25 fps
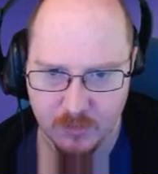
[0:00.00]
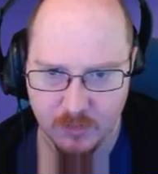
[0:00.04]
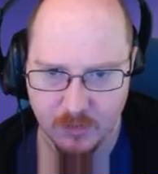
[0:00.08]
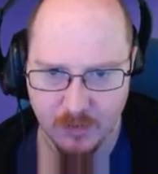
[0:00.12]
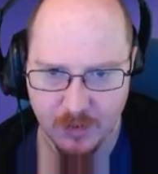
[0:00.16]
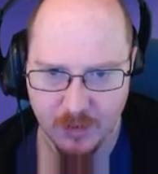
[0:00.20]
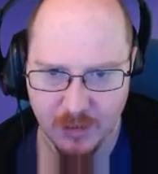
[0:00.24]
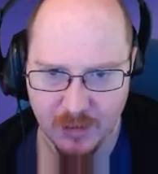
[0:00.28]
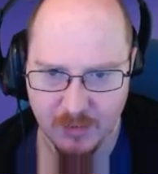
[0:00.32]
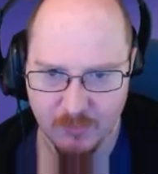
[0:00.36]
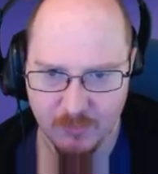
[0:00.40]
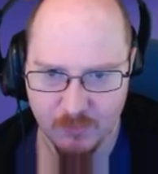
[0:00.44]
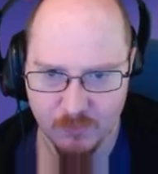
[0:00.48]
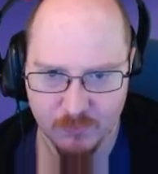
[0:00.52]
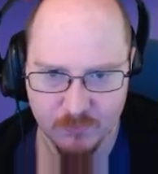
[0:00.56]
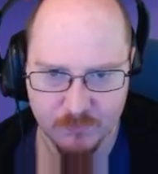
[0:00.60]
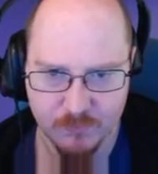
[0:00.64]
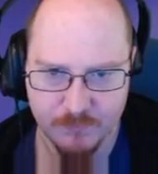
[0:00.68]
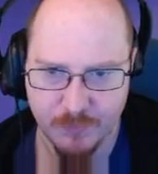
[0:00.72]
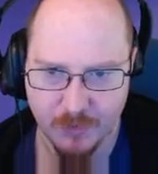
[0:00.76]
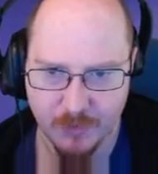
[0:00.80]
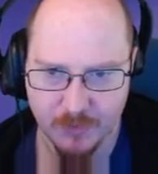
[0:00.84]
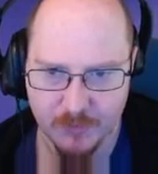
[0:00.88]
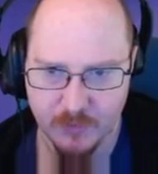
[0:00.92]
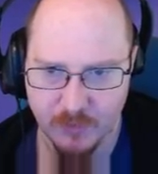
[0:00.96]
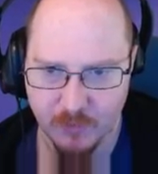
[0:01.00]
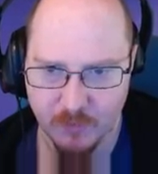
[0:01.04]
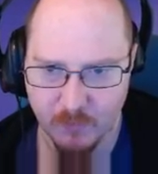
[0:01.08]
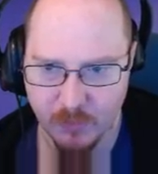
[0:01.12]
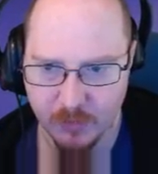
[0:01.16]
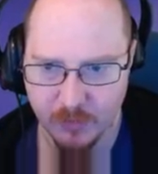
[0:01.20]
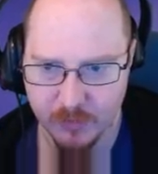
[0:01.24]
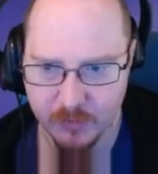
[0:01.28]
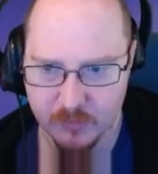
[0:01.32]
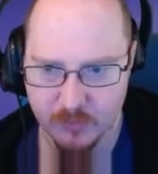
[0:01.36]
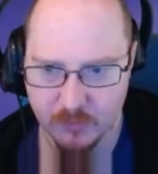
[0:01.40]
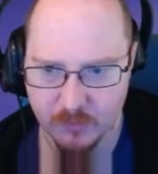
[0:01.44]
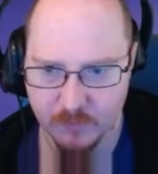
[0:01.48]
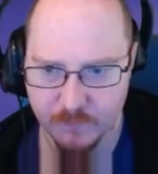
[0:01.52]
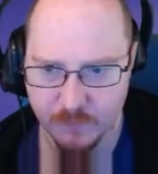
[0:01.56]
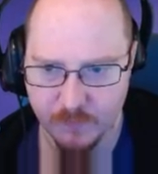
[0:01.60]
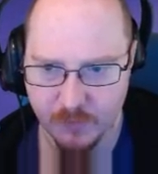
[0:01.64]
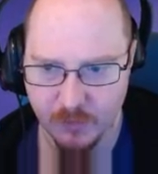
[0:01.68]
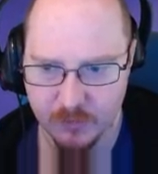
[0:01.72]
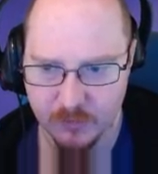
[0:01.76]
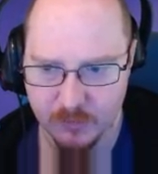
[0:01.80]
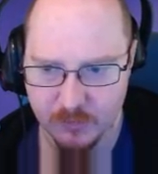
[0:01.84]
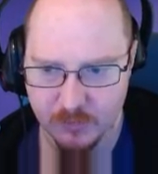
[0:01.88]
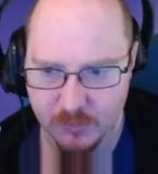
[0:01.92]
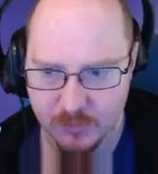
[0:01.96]
I can see that working just
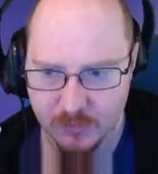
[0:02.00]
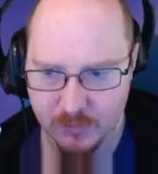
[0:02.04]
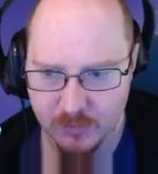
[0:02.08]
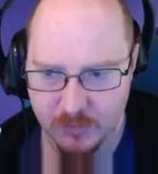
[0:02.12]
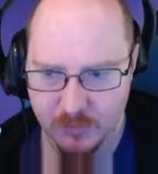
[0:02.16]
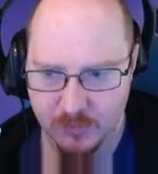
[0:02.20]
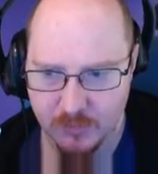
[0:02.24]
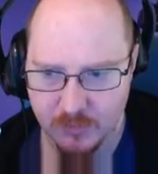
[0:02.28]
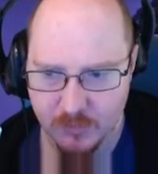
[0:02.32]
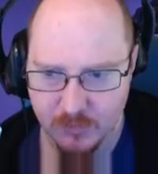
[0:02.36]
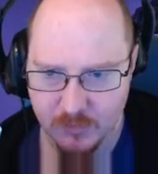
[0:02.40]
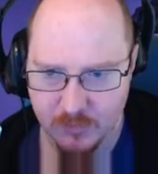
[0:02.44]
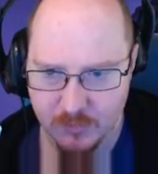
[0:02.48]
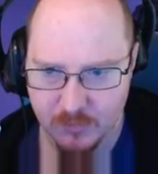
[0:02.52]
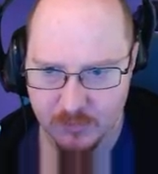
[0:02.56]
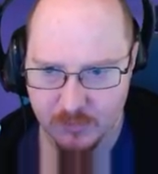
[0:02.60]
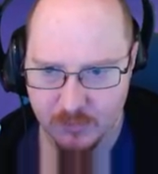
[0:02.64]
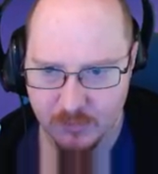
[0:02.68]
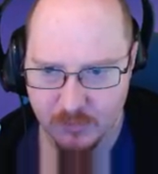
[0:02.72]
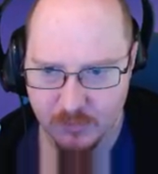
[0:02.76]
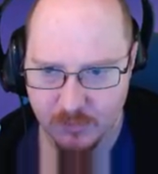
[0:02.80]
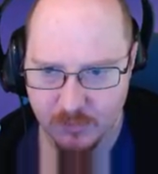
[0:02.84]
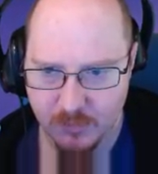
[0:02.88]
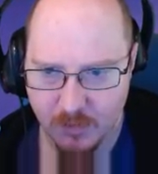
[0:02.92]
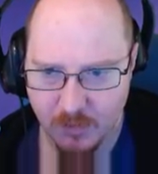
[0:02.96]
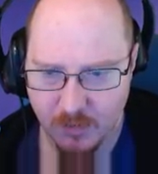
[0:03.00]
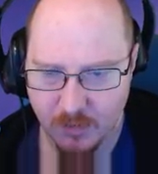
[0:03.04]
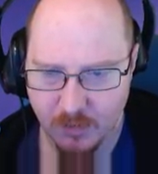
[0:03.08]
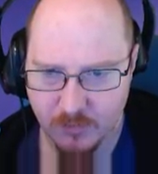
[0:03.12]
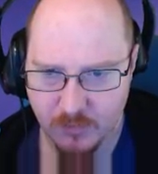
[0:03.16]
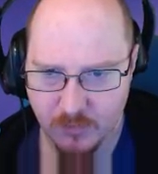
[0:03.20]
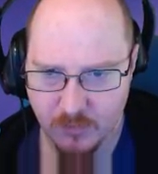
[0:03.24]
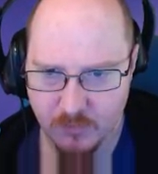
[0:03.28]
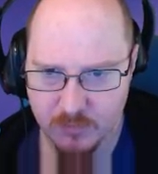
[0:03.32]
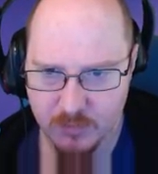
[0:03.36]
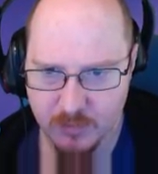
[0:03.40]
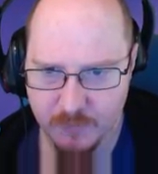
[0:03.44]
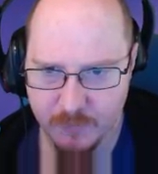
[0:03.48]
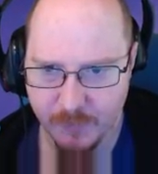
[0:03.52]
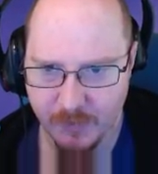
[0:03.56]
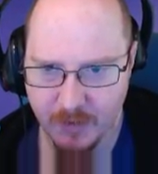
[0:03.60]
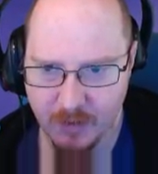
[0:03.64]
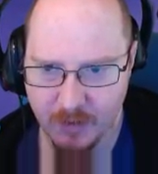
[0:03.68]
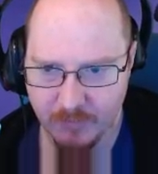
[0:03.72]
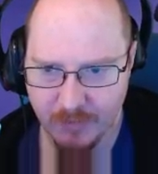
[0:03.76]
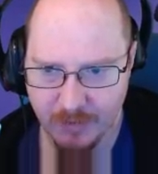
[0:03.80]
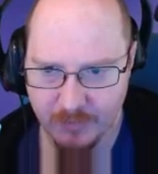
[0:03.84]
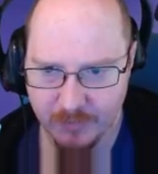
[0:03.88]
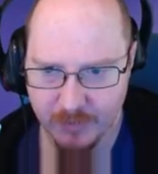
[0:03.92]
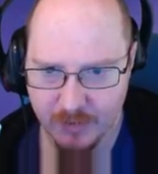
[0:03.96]
fine. I'll usually play
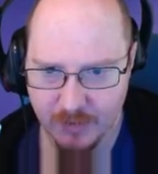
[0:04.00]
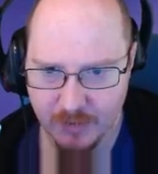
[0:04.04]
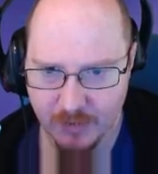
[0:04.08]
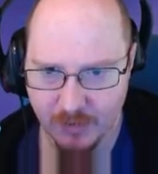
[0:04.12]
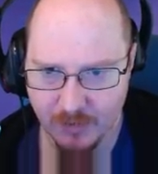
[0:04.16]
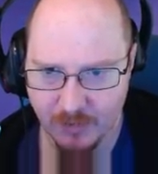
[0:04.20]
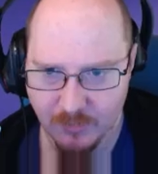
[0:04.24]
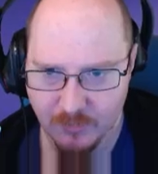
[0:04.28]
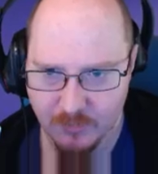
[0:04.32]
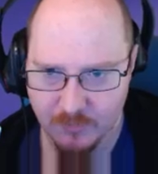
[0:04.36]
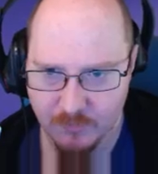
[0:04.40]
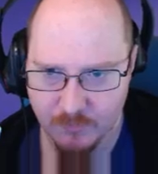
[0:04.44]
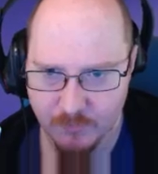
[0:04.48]
around here